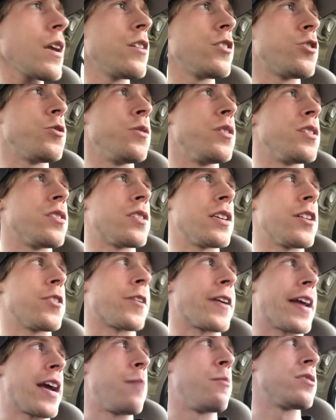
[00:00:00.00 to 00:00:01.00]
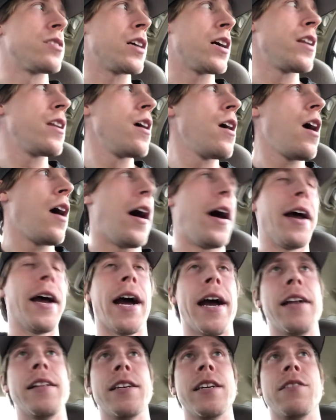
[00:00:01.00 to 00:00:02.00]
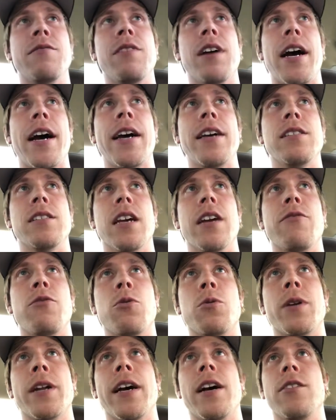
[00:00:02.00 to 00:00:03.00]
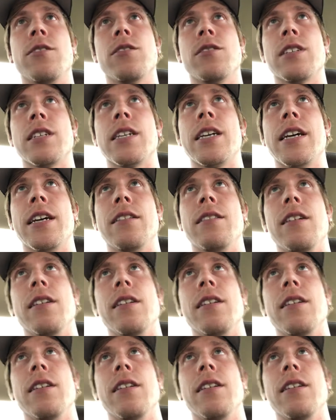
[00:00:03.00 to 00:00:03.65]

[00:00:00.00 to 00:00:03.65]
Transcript: to the seller on Amazon. I highly advise everyone else to get